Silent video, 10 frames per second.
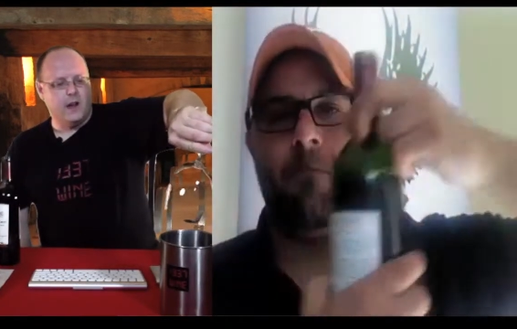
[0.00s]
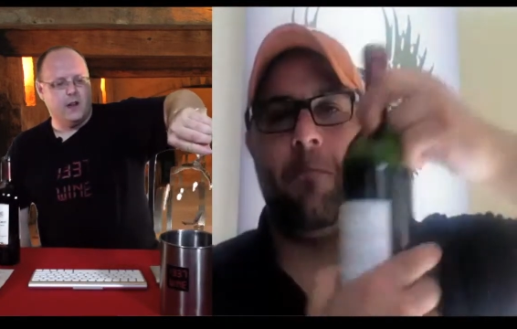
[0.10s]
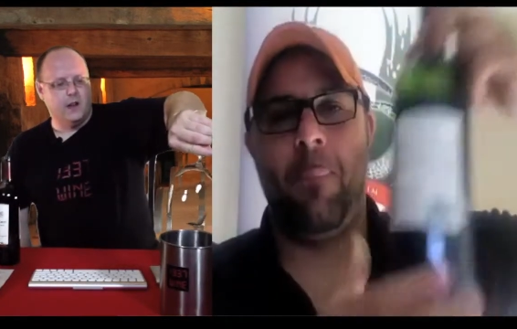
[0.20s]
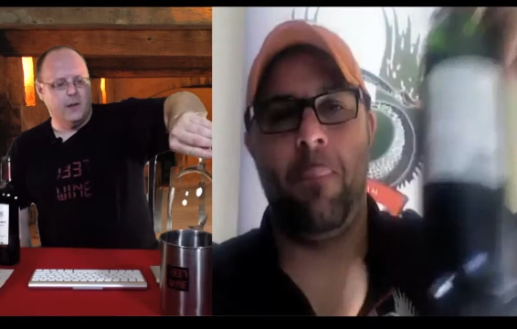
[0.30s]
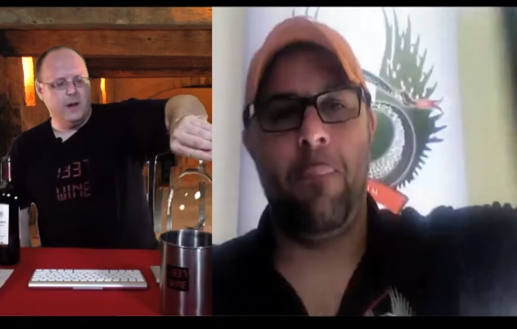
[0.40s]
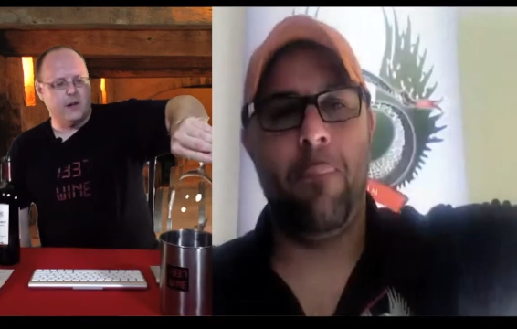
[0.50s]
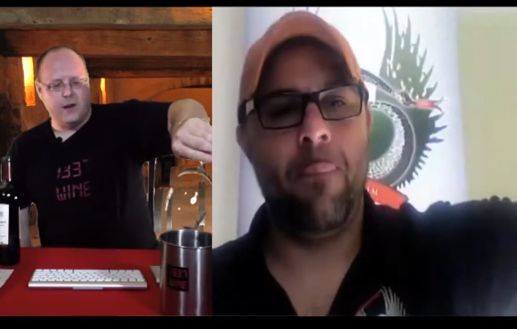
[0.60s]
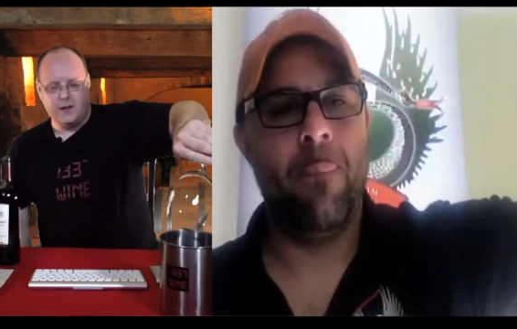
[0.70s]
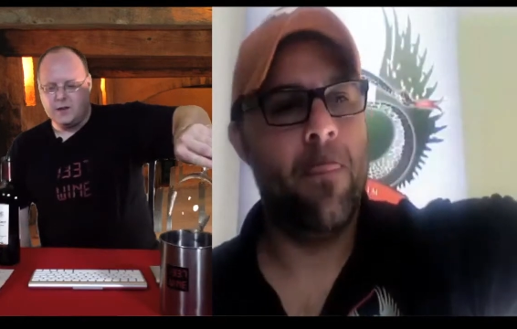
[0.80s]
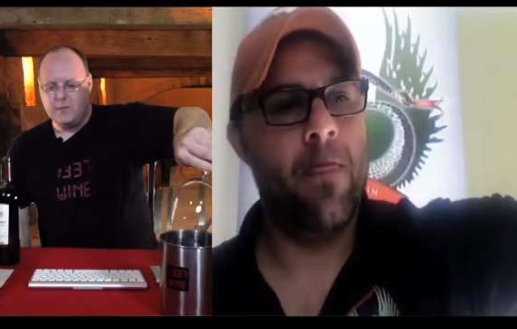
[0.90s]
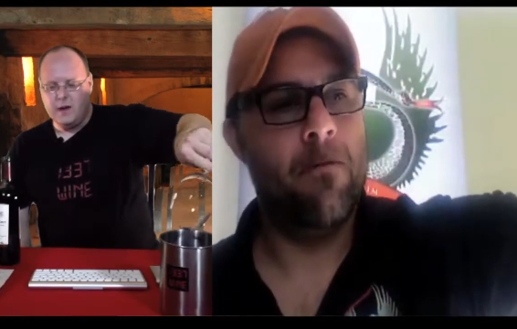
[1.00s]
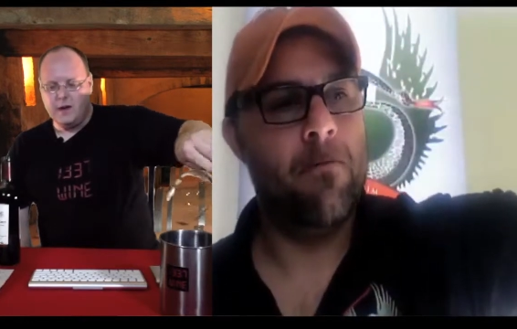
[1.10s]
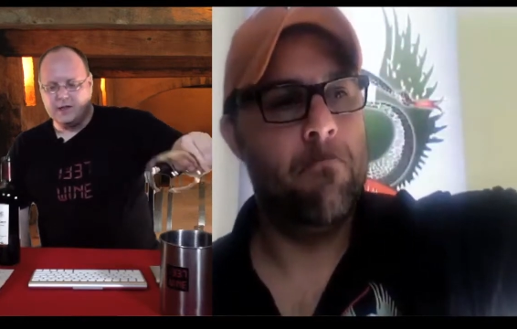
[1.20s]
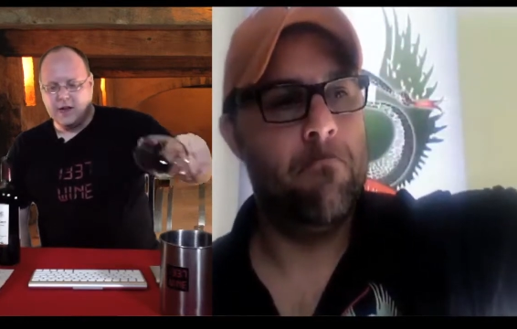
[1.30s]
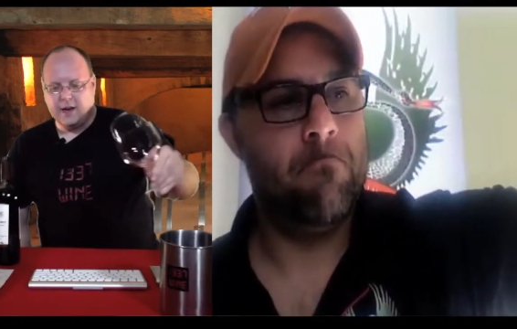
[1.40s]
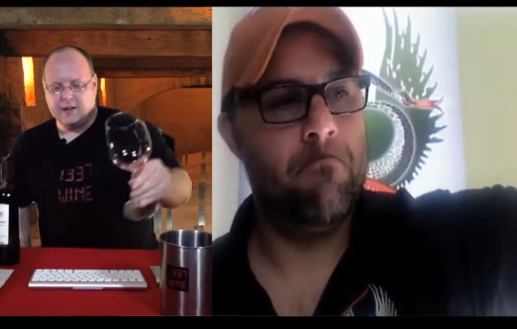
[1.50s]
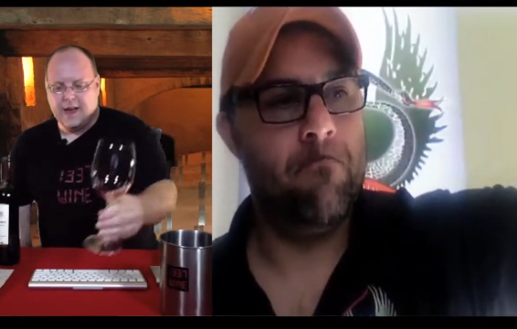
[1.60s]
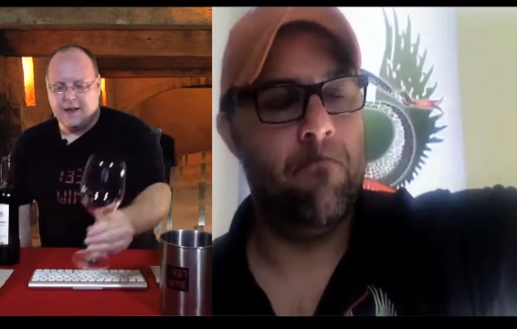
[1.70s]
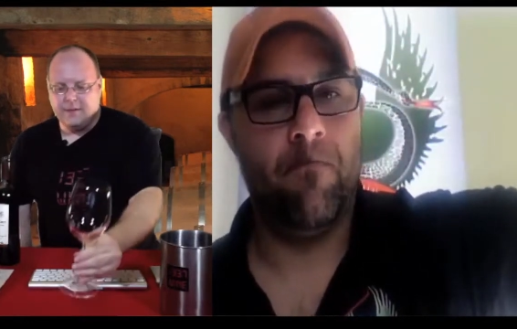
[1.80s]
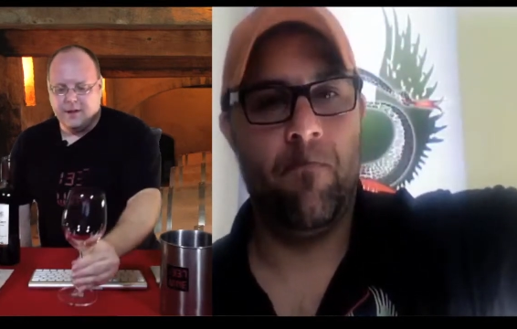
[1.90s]
Speaker 1: and Columbia Crest to me is like
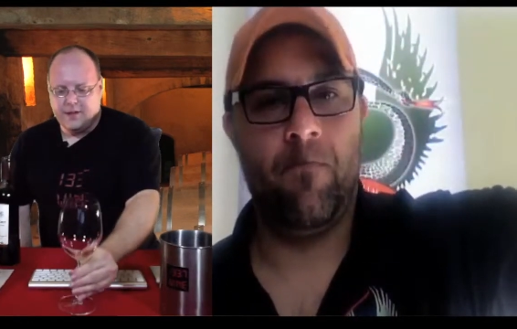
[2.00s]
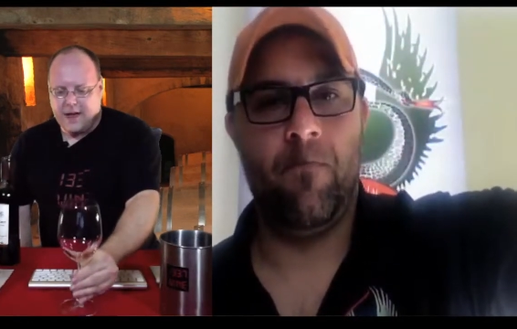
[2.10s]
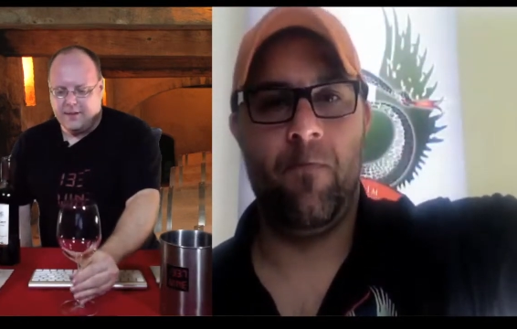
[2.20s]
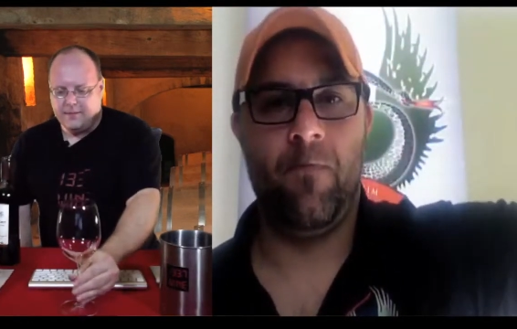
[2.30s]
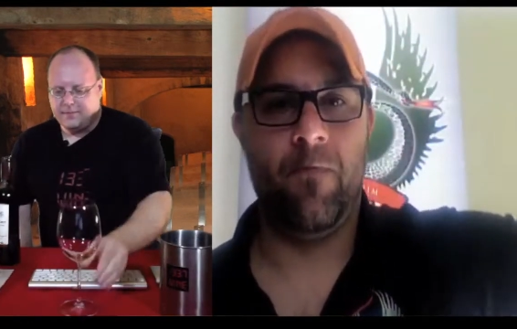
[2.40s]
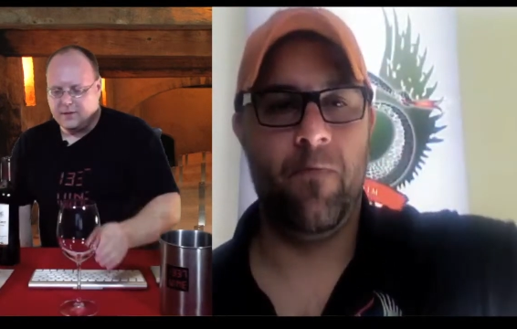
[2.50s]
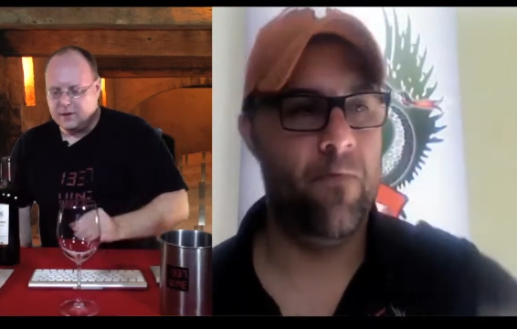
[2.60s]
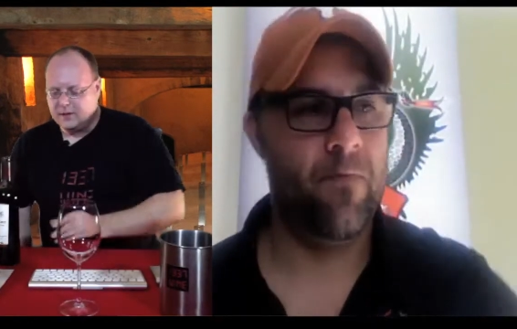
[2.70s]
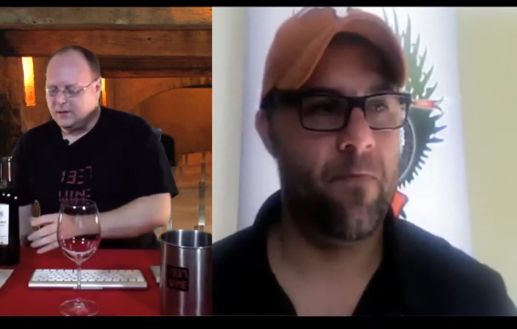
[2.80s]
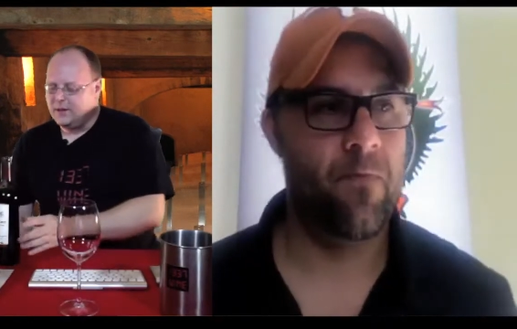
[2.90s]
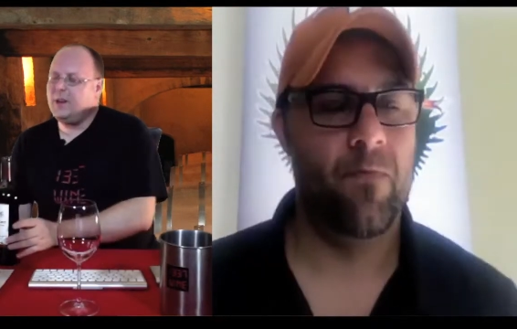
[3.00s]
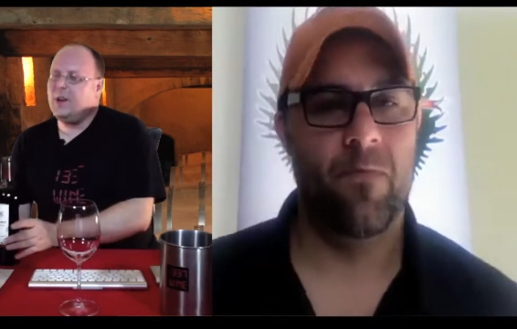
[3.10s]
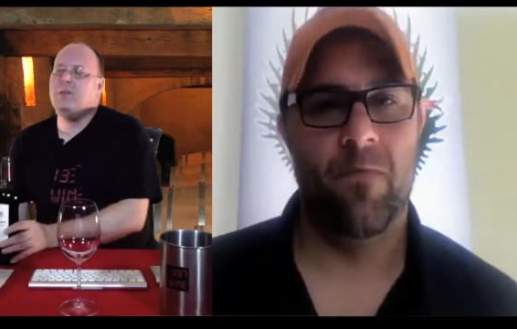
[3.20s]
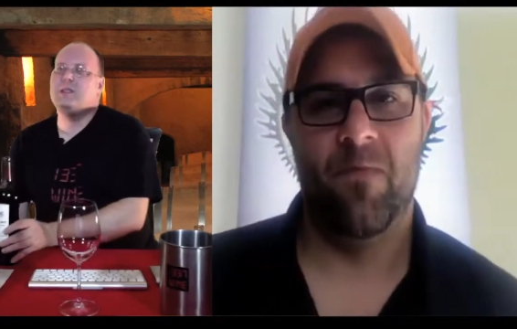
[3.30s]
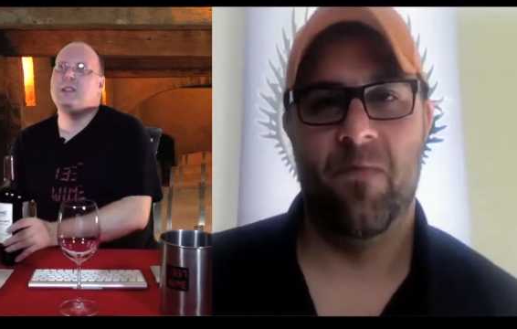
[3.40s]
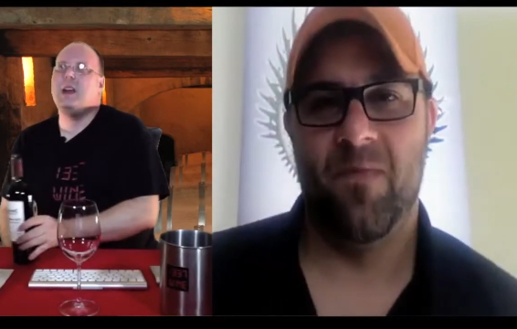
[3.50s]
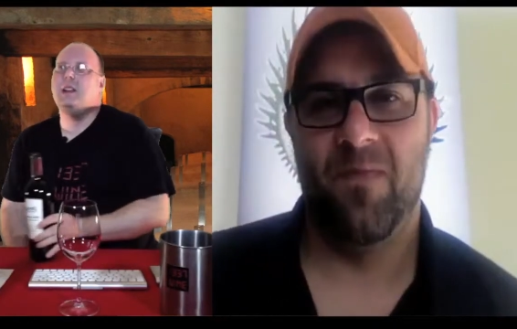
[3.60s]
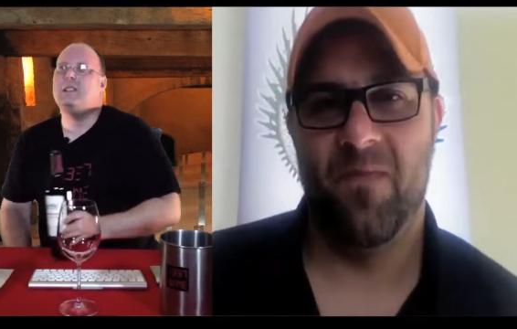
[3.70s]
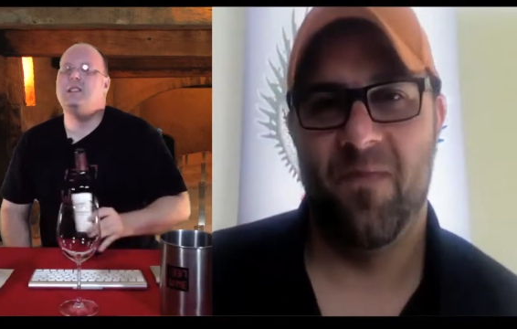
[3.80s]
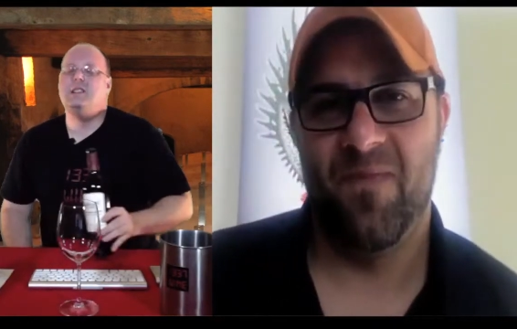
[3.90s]
that that I wouldn't say
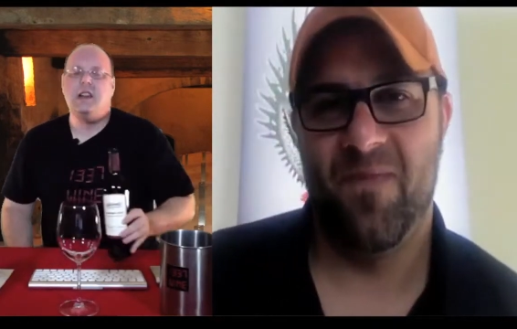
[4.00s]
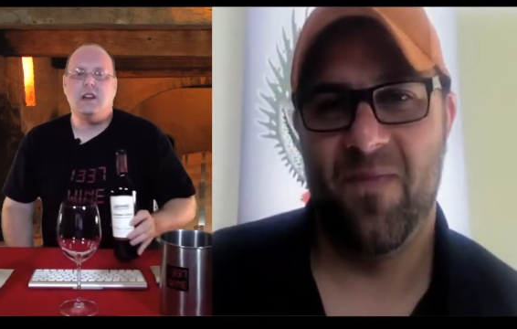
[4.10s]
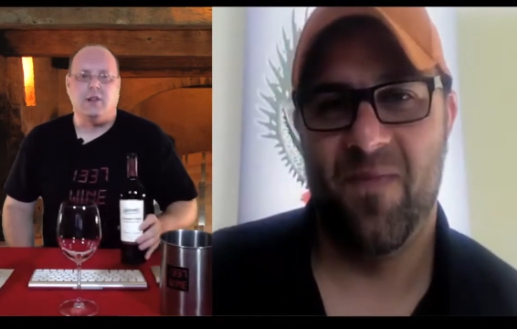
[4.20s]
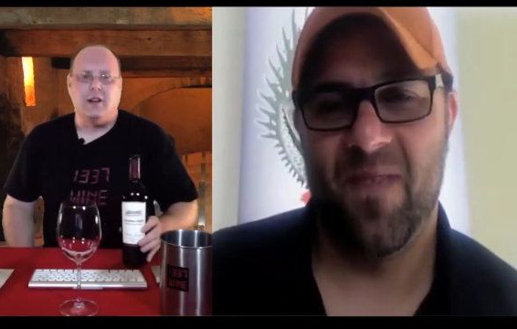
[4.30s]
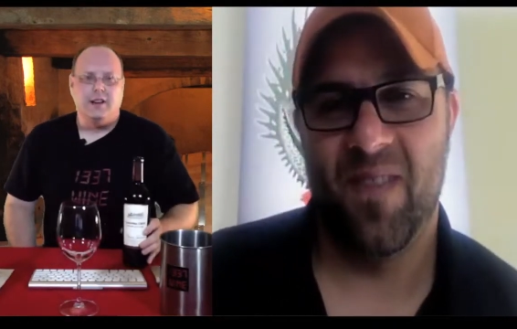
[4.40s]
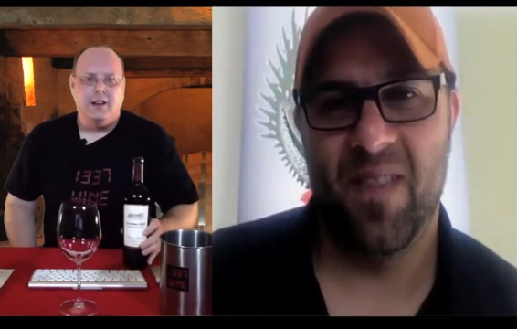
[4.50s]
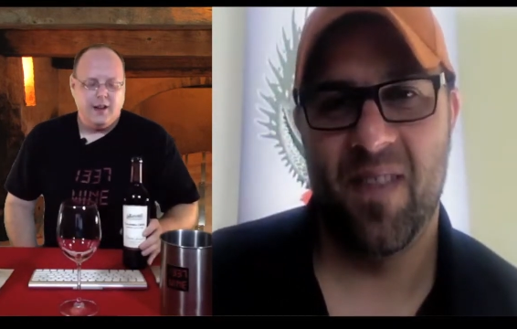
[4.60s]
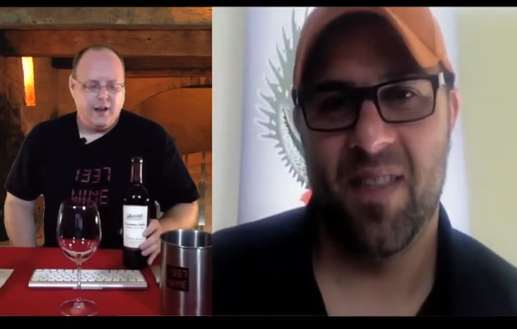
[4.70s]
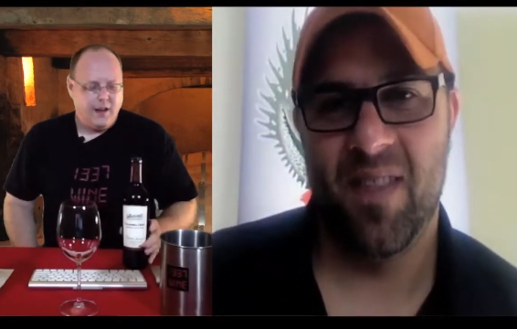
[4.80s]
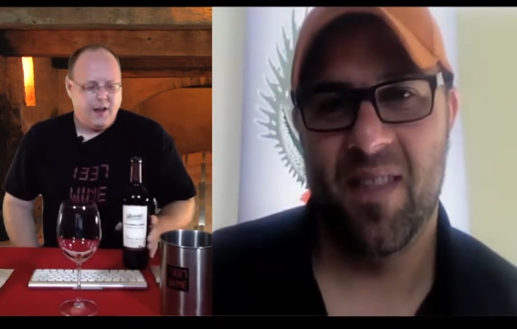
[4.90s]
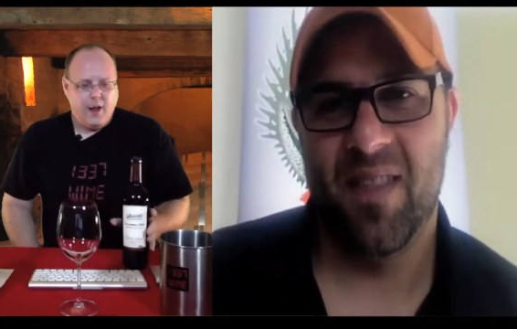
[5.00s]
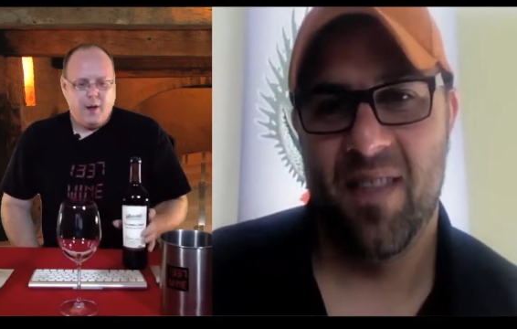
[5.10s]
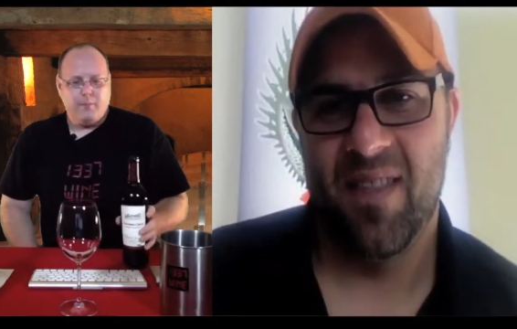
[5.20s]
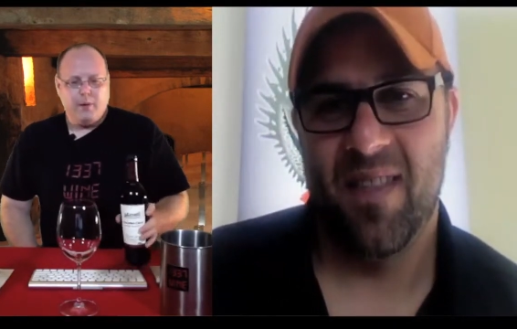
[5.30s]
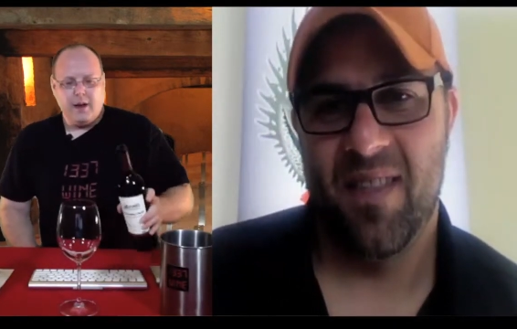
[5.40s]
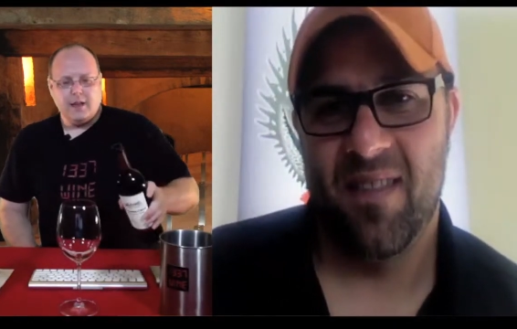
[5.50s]
secret, but